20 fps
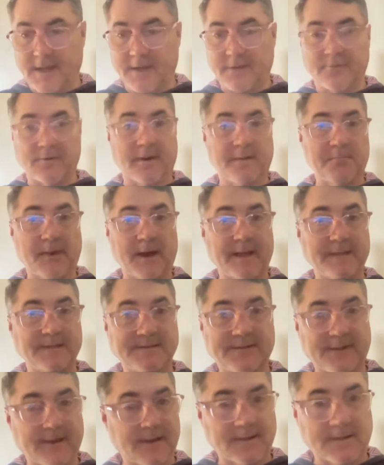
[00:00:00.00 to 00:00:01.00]
great
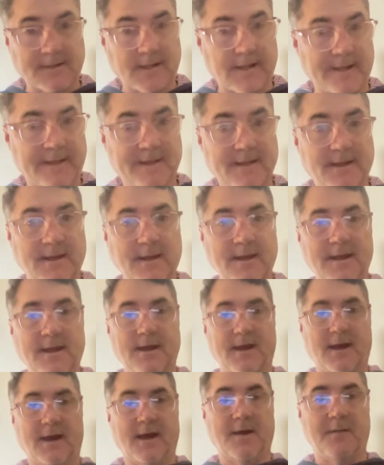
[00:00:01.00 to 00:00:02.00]
minds think alike.
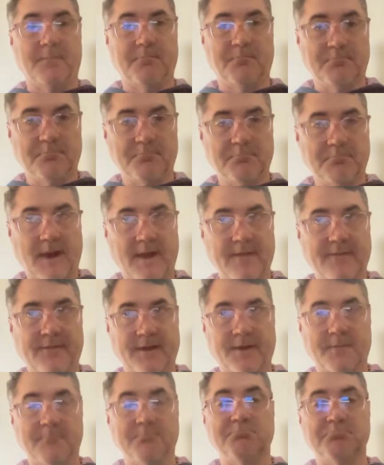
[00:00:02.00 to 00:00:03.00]
I
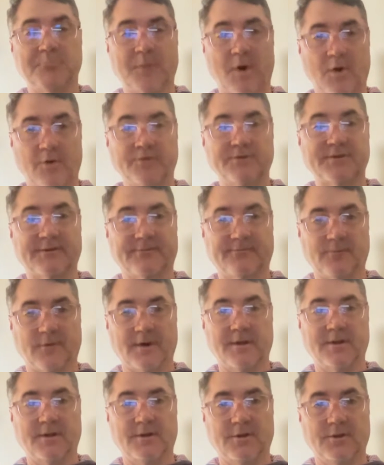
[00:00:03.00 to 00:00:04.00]
think most of
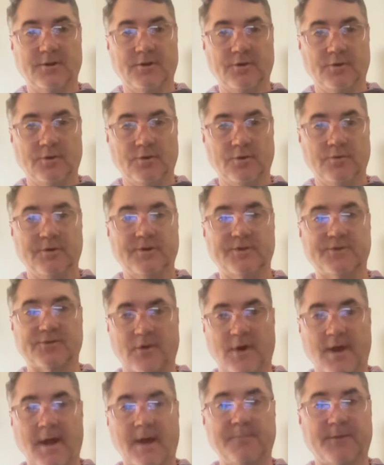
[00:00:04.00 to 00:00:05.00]
what you
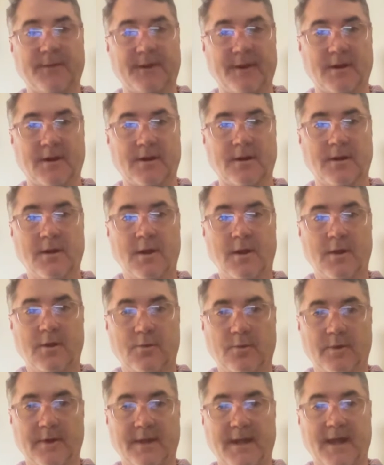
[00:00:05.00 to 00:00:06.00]
described there
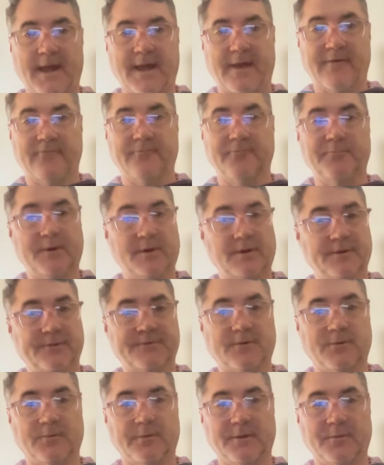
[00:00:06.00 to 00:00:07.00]
we have built,
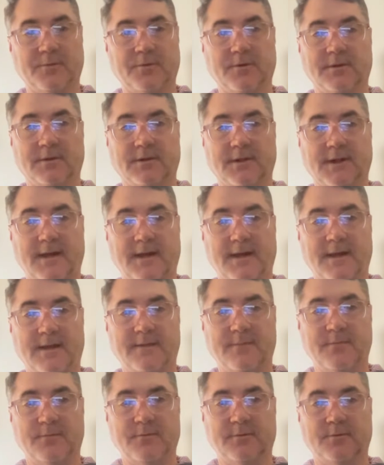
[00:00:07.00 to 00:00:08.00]
so we will
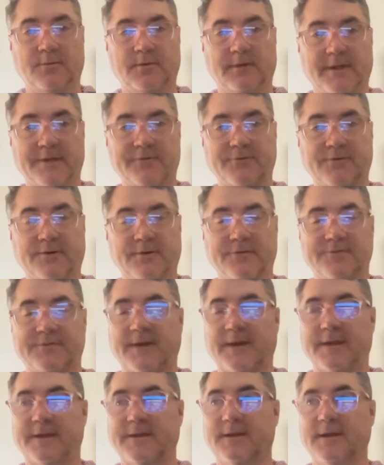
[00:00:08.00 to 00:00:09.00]
we'll introduce
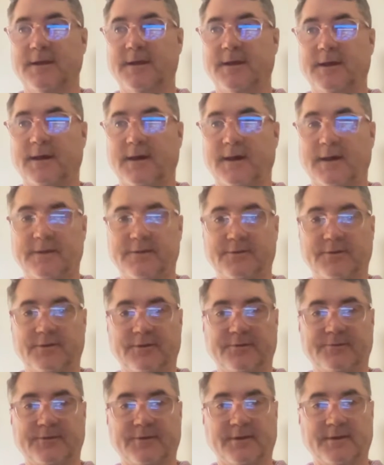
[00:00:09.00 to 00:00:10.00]
that to
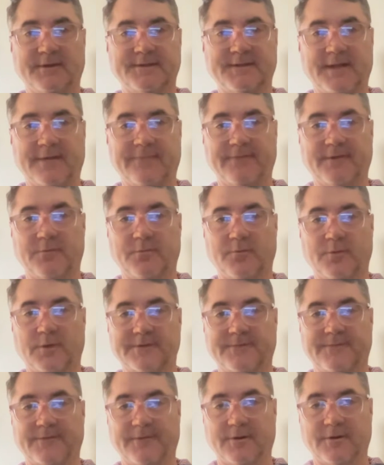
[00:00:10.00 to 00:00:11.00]
you so you can see if it
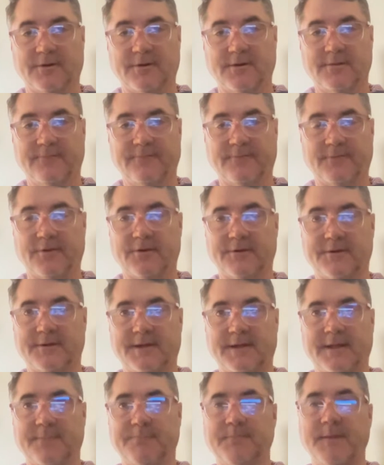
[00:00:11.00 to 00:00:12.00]
works for your
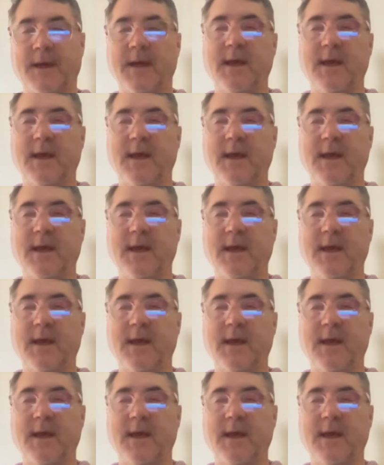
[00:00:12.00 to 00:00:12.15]
team.